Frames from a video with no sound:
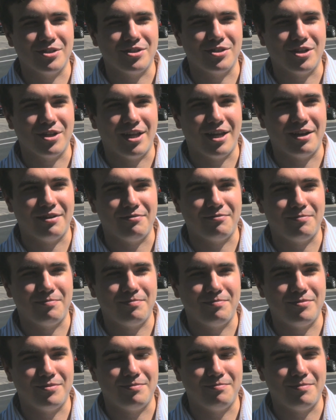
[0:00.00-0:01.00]
it's a lot of
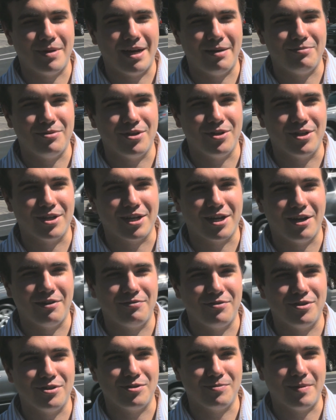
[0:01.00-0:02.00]
Bob Dylan
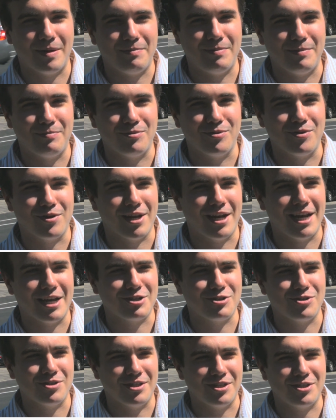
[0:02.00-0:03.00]
covers by people who can
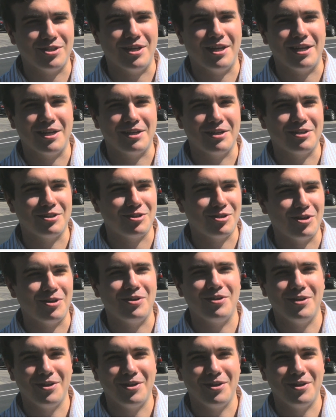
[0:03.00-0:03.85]
actually sing. So